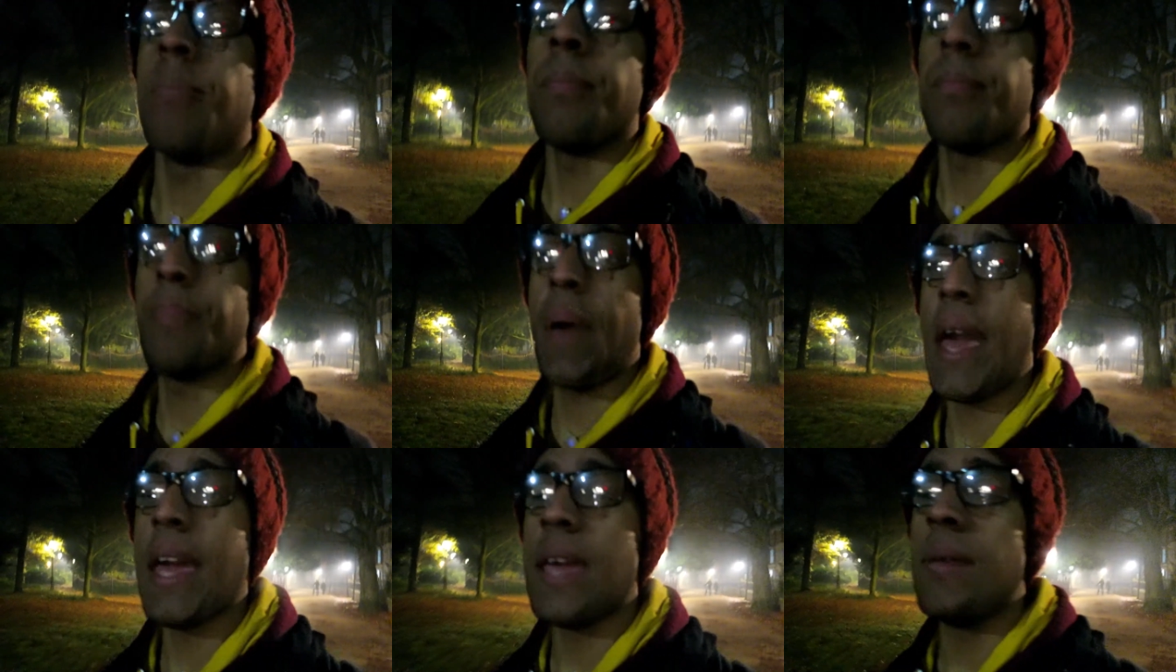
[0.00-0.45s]

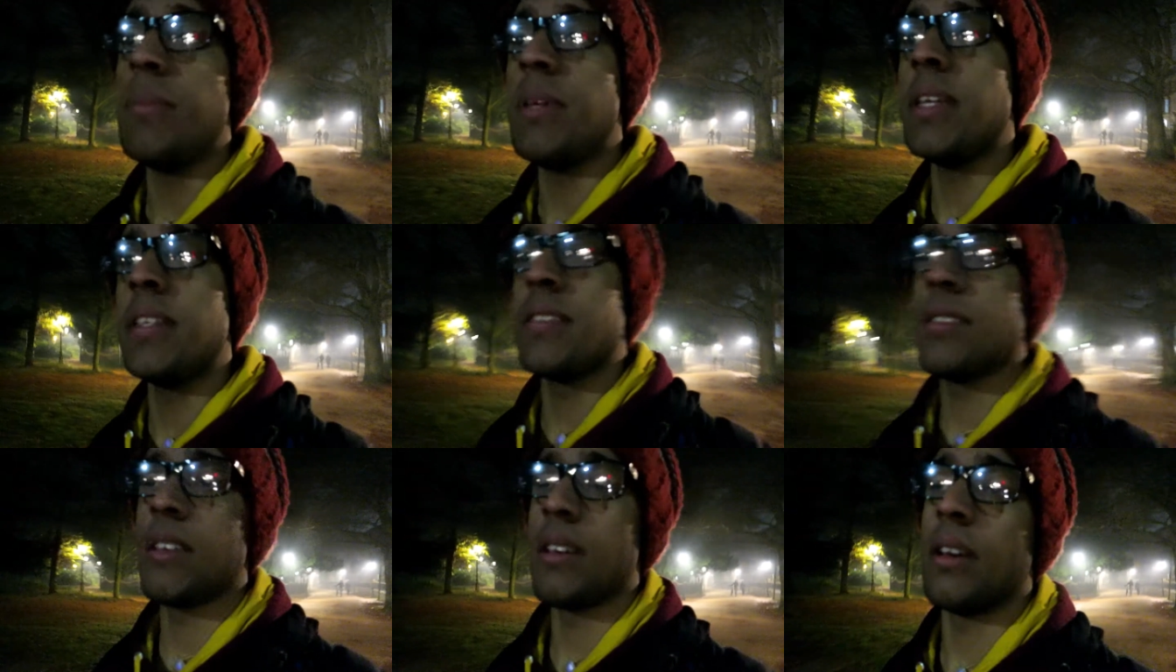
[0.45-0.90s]
pay
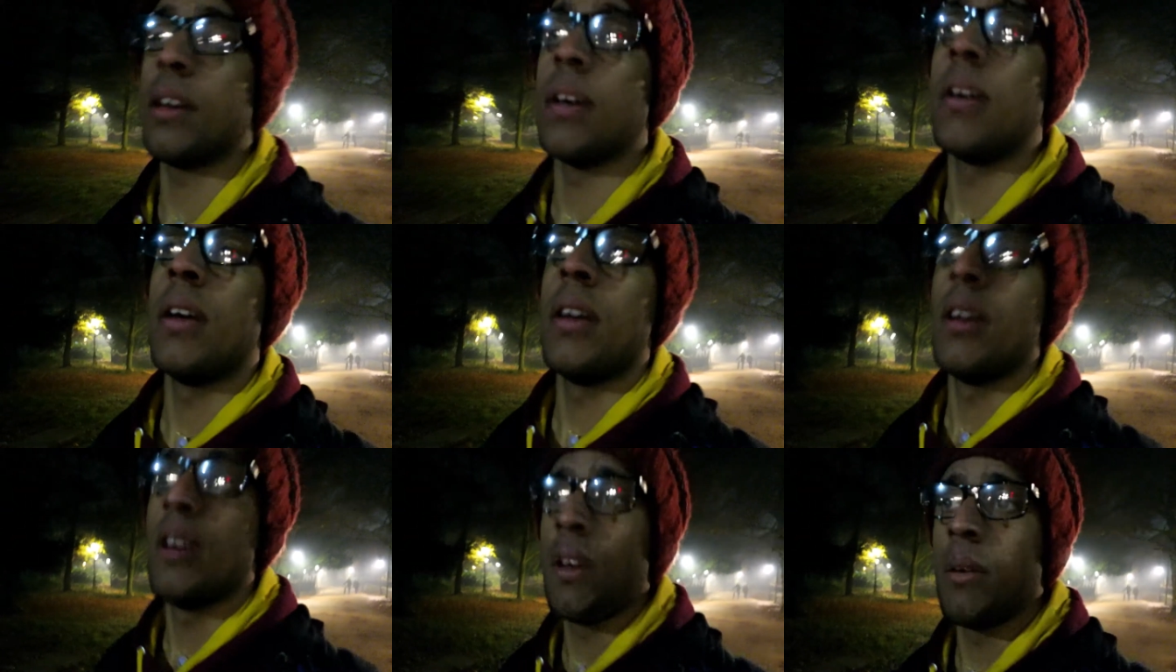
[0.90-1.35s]
meter
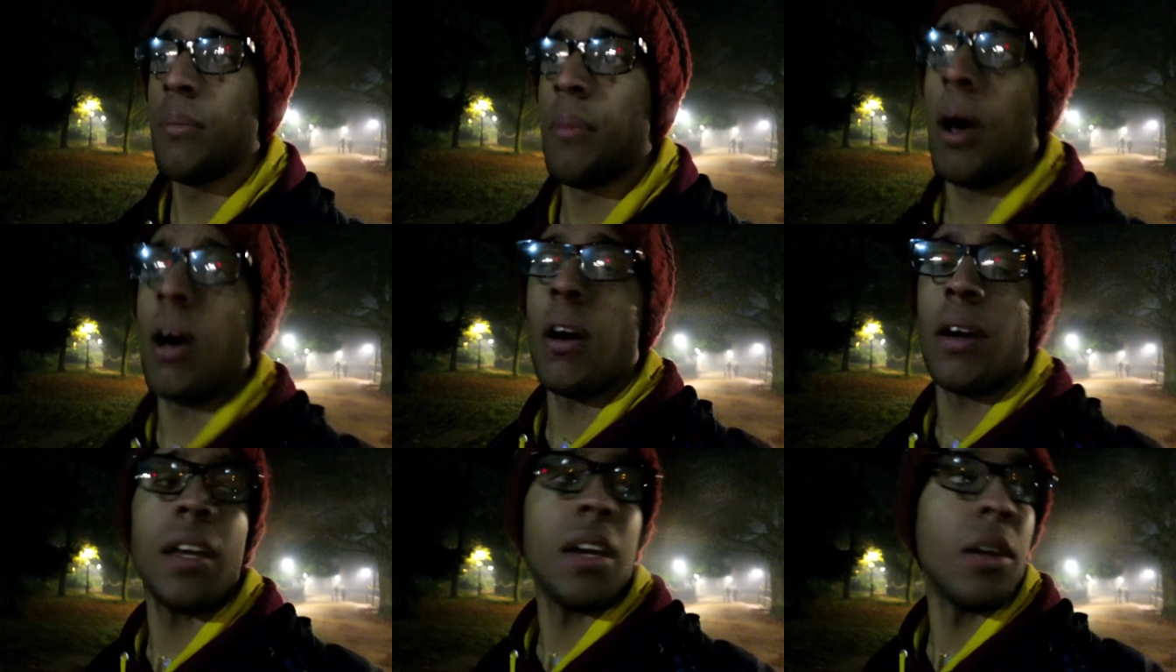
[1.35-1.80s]

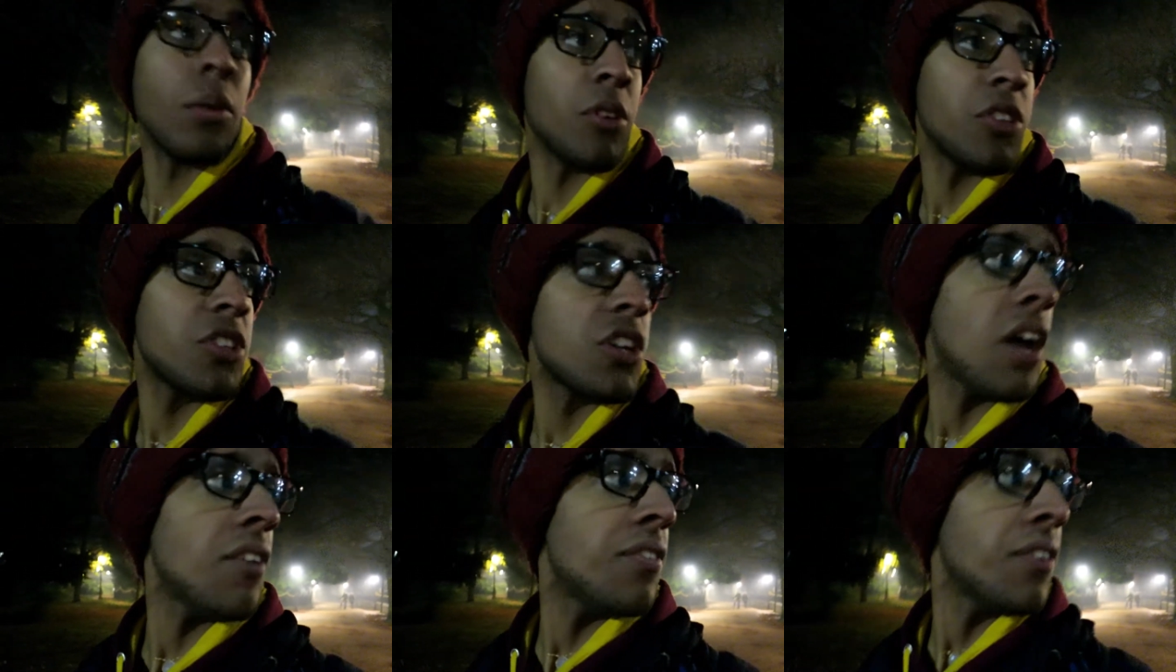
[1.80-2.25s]
parking,
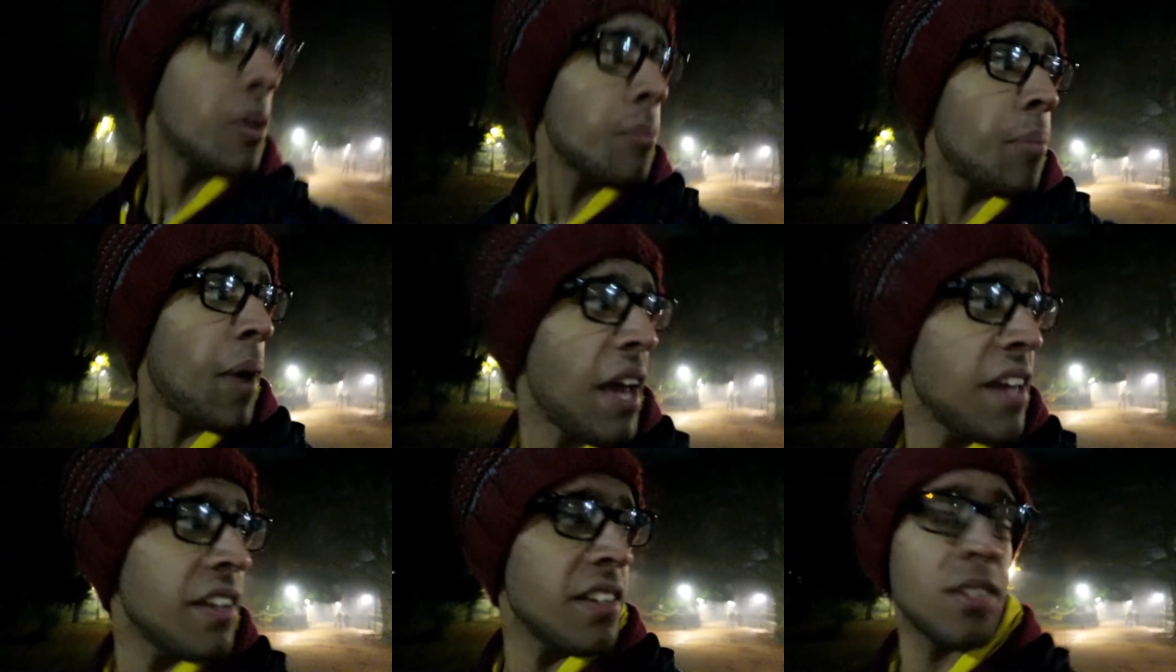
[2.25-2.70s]
which I think
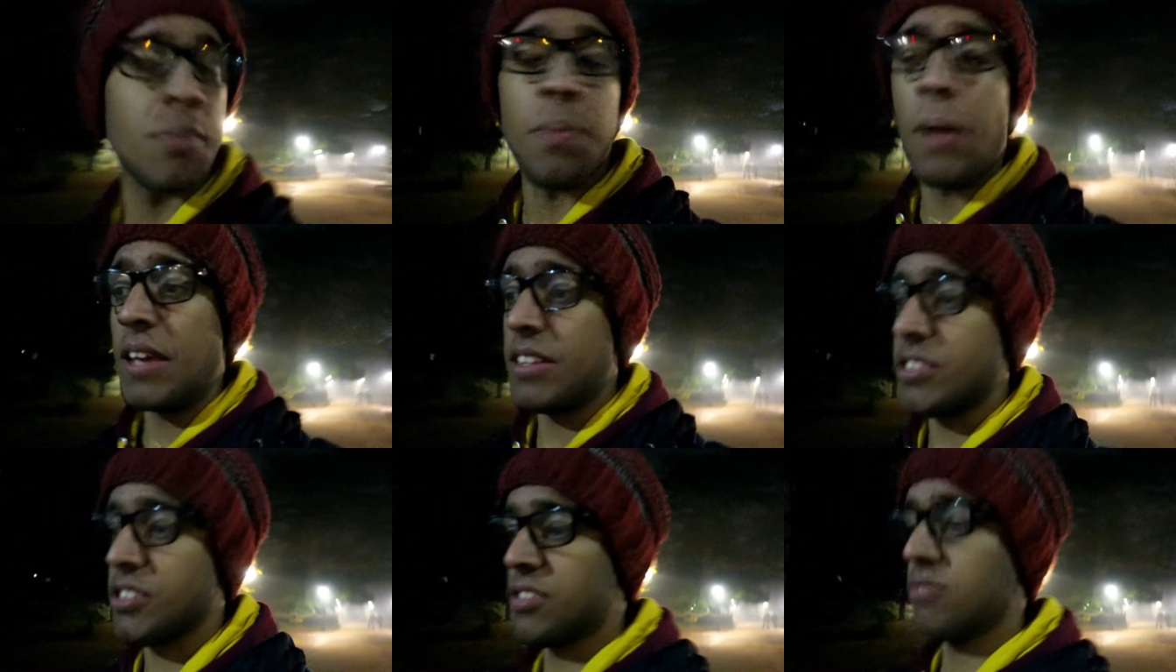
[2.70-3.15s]
pay and display
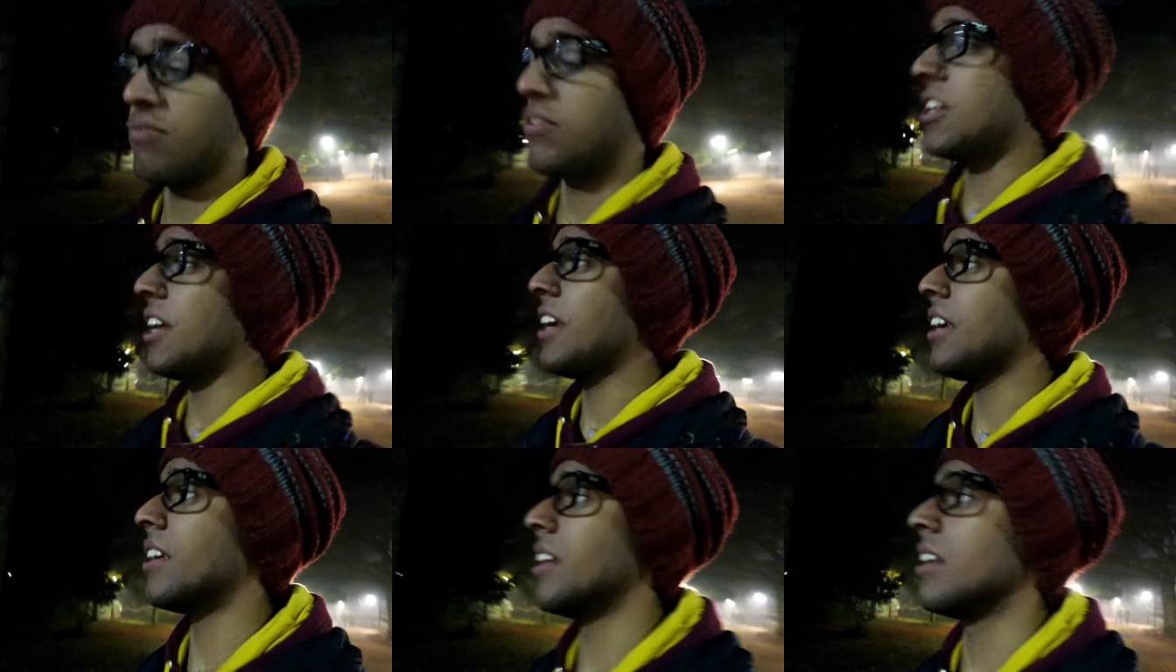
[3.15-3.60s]
is just
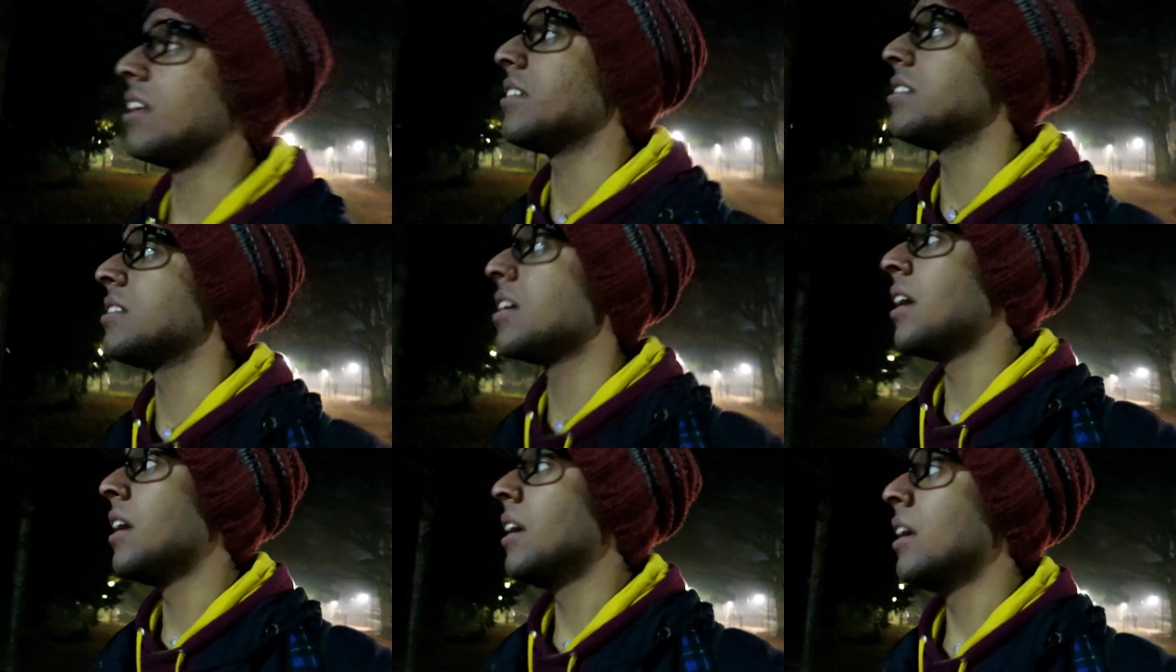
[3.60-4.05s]
ridiculous
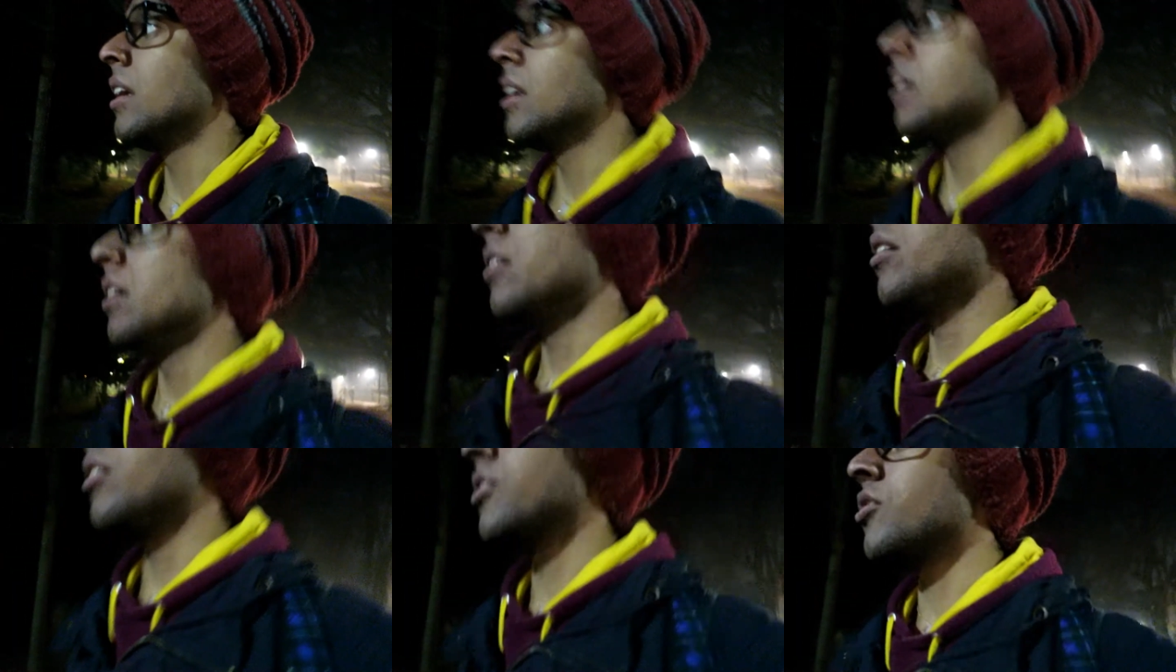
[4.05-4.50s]

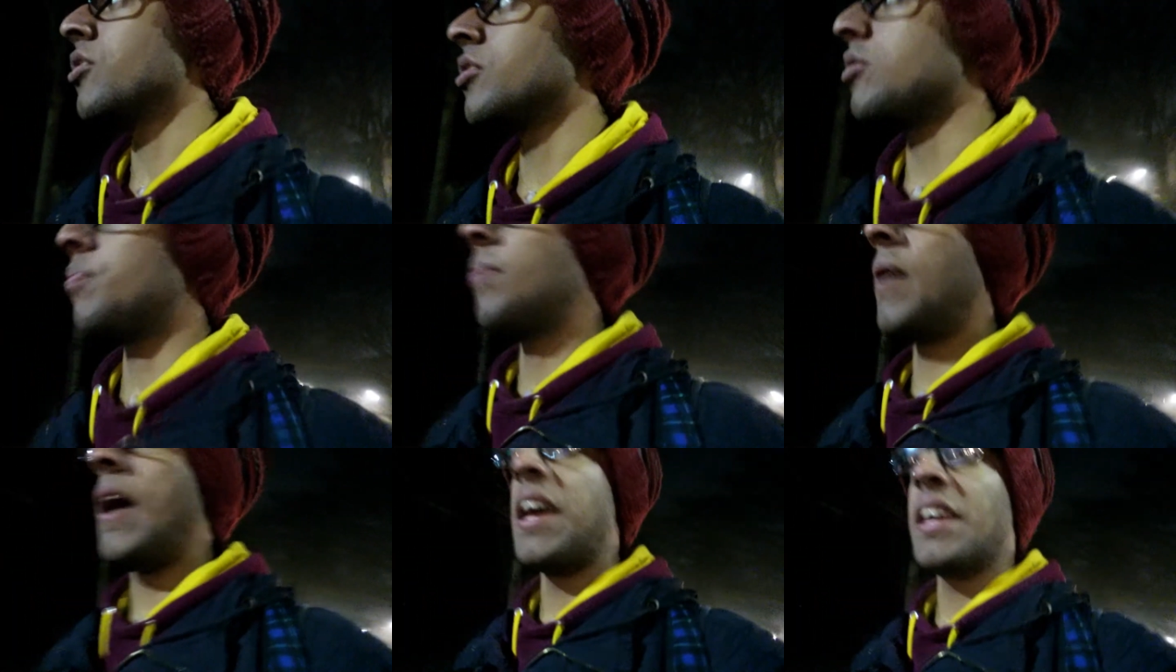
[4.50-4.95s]
because you're
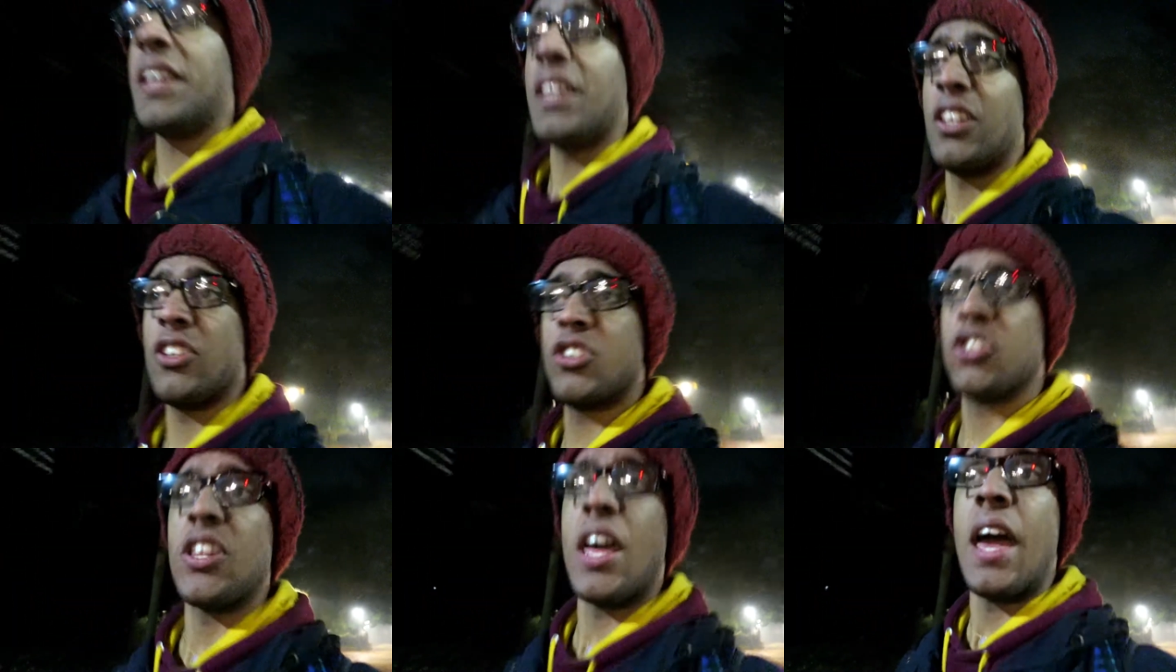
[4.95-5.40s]
just paying
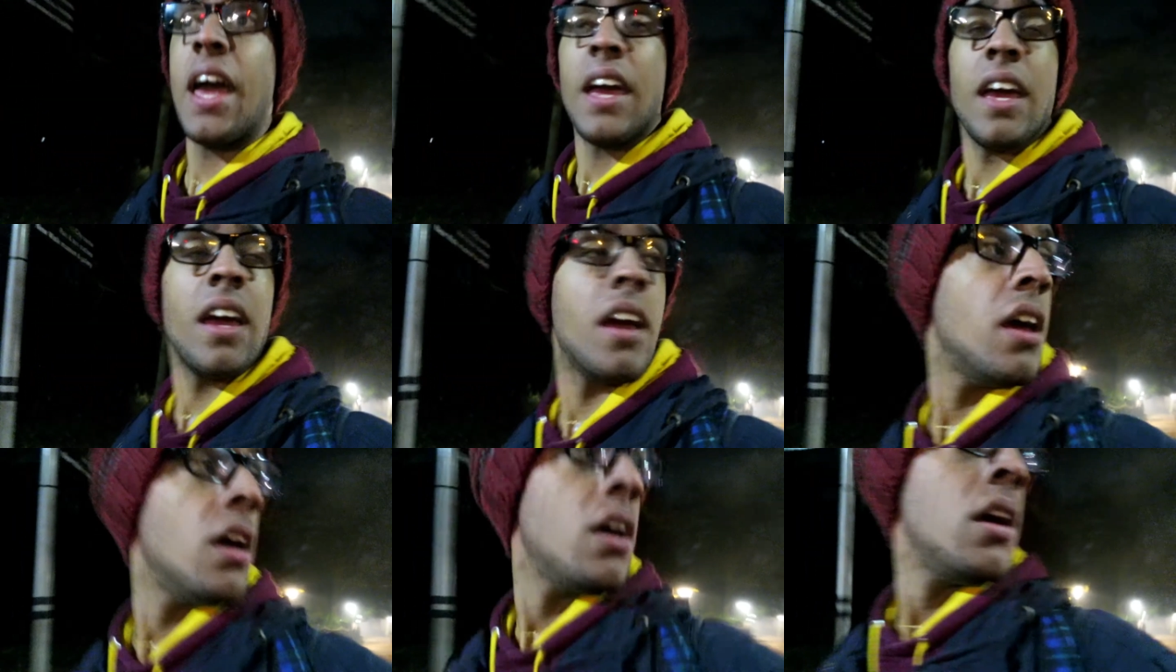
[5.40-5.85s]
each day.